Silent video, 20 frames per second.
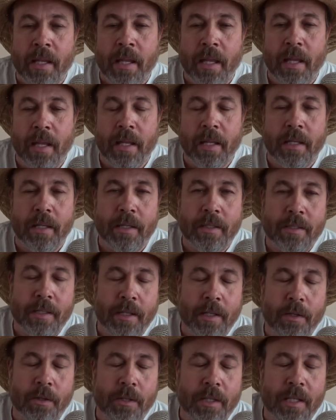And he said
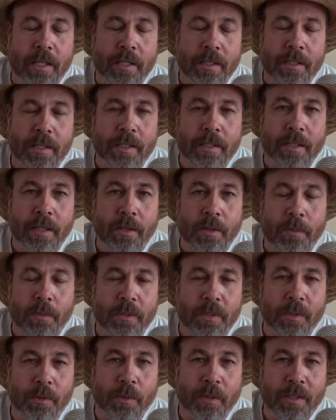he could easily tell it
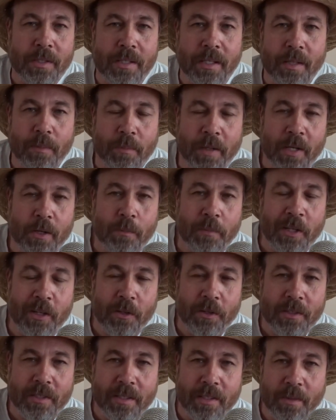was a grizzly bear
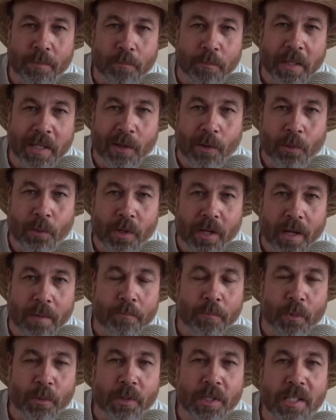because of the big old
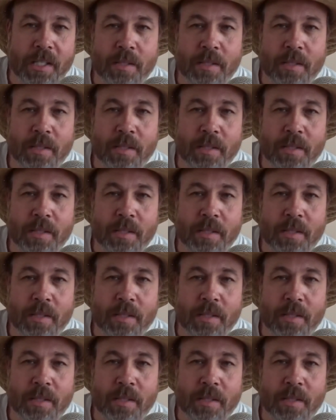hump on its